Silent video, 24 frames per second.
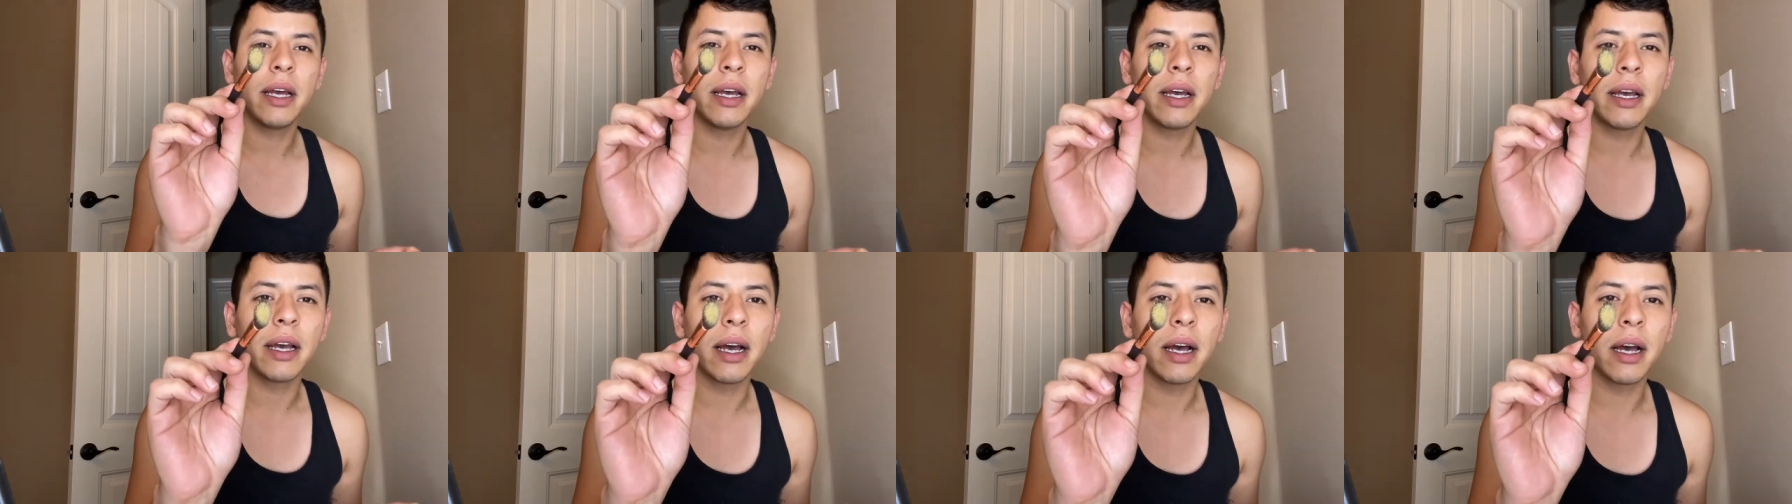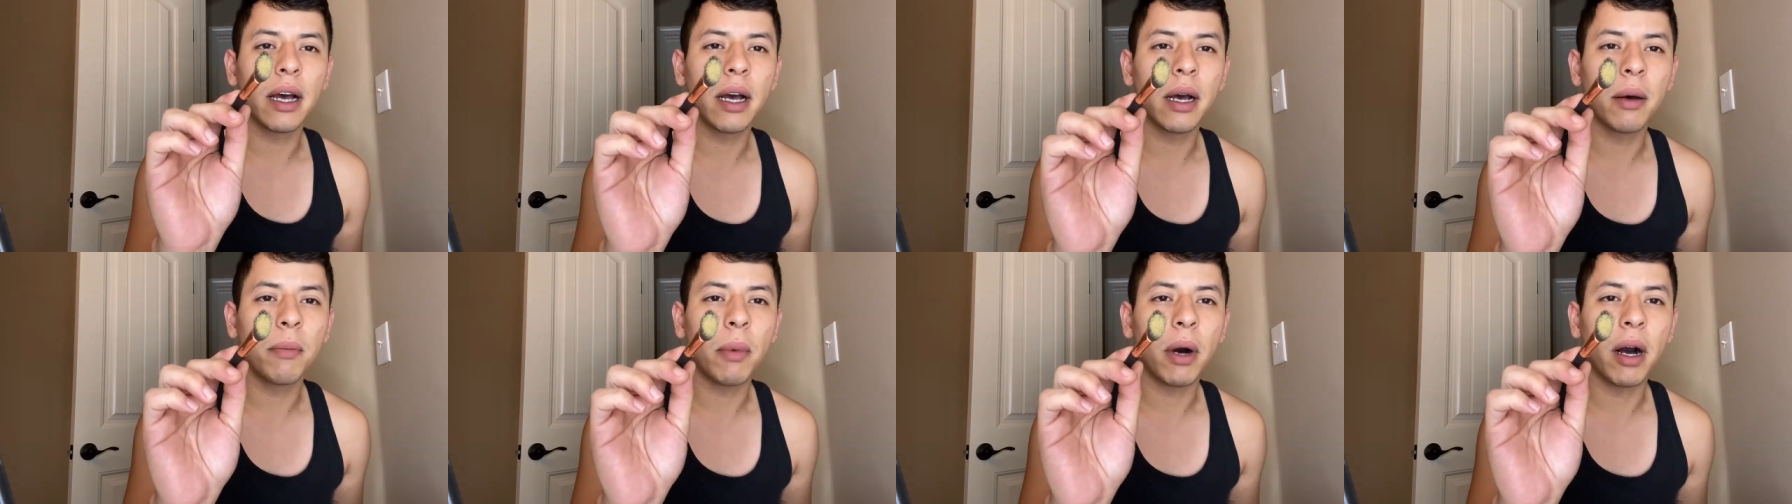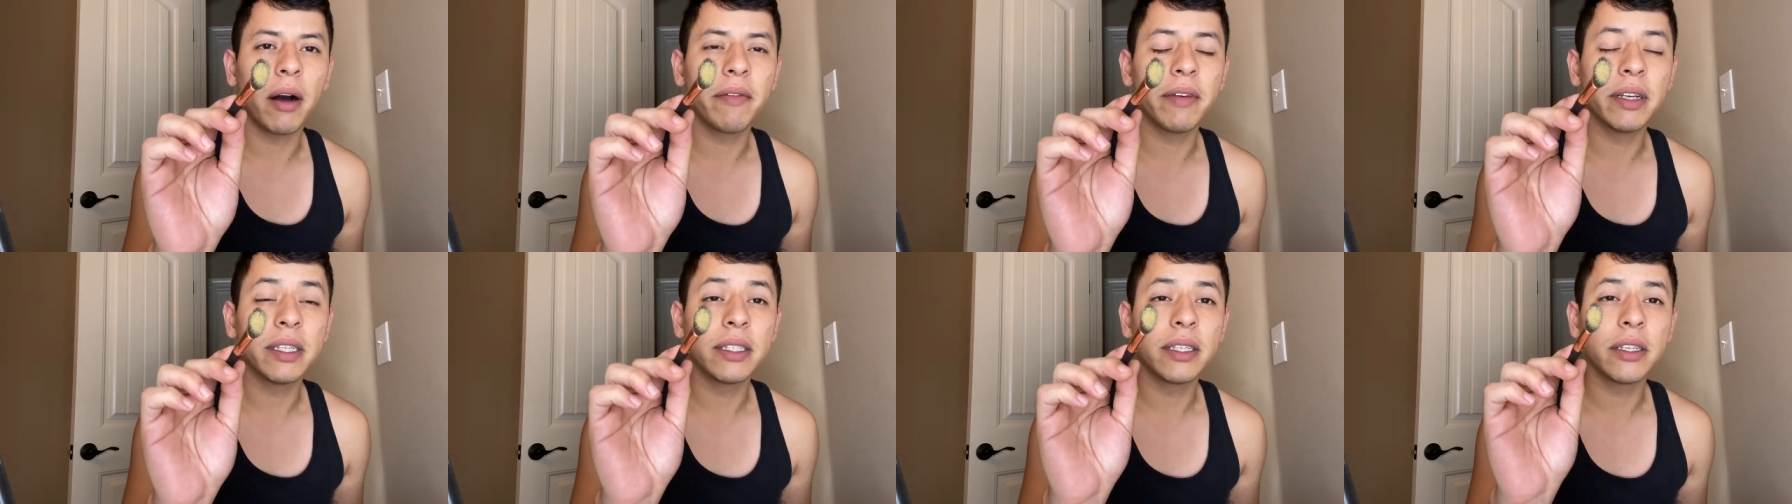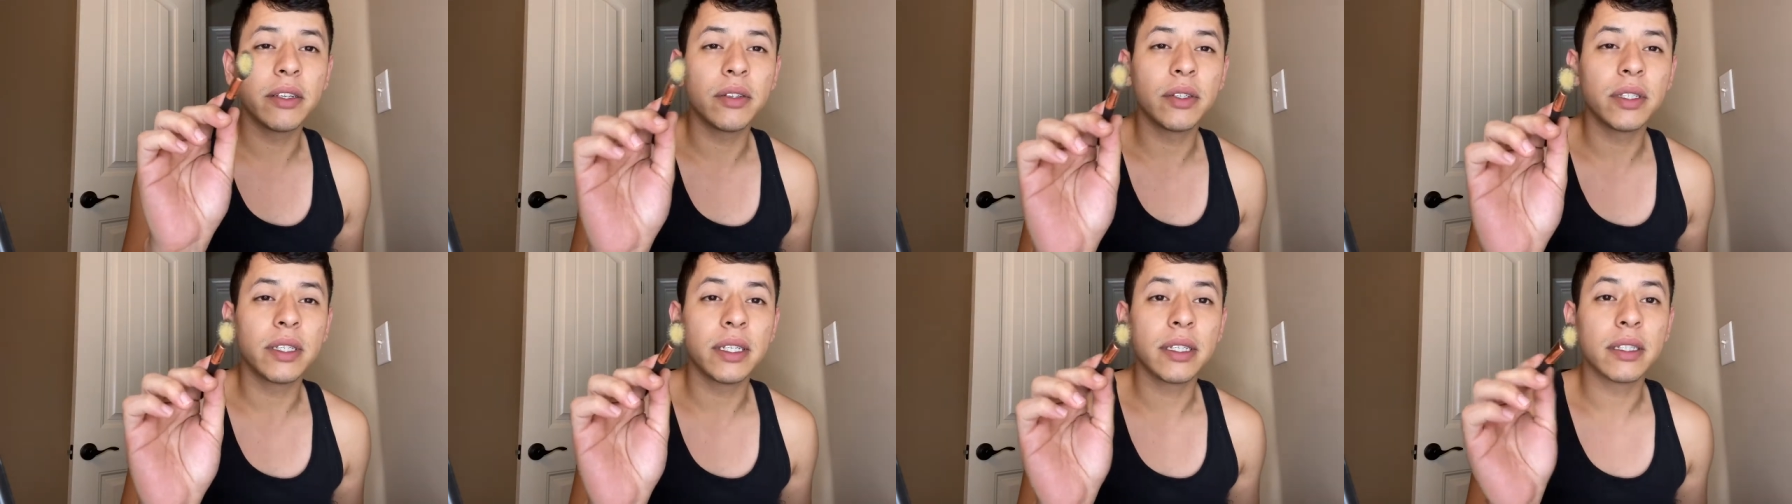Obviously
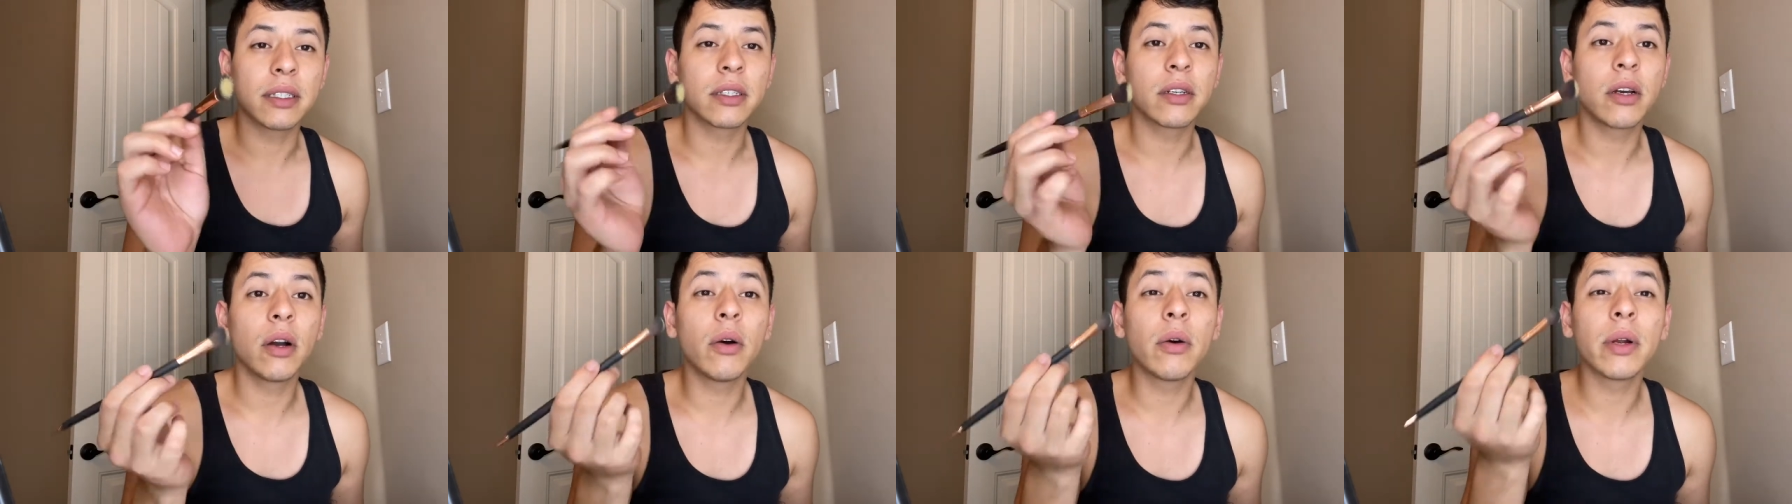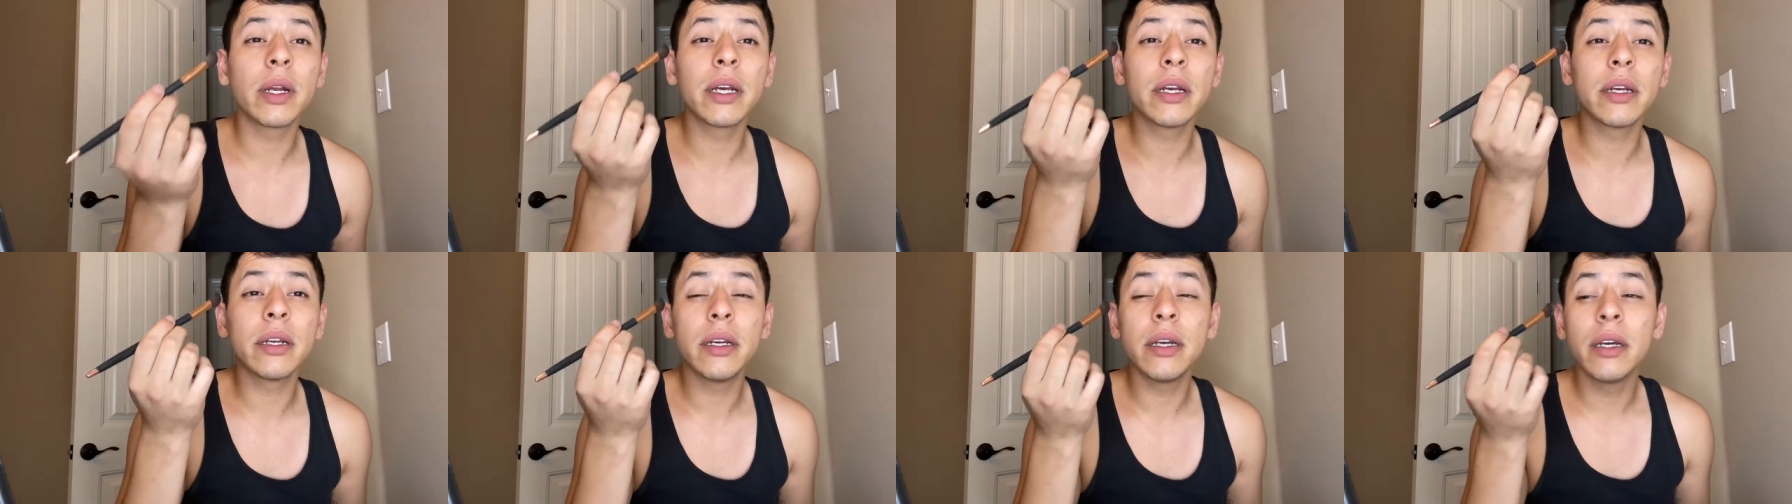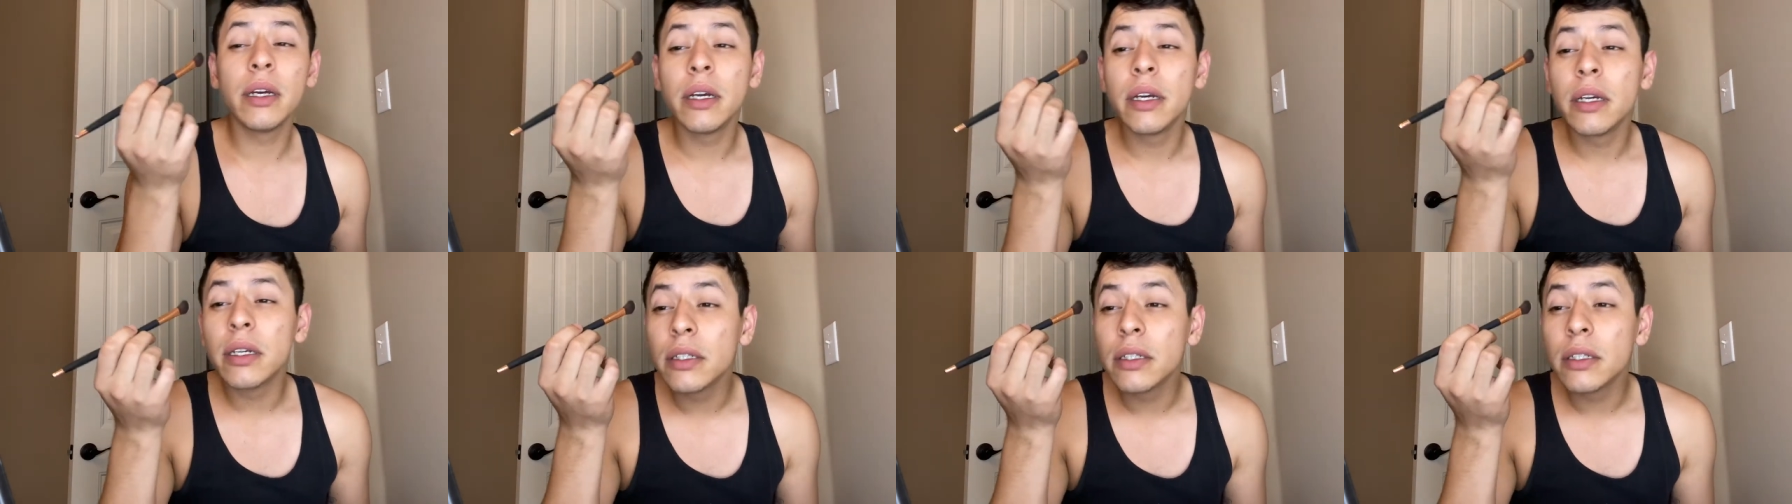you see it's coated,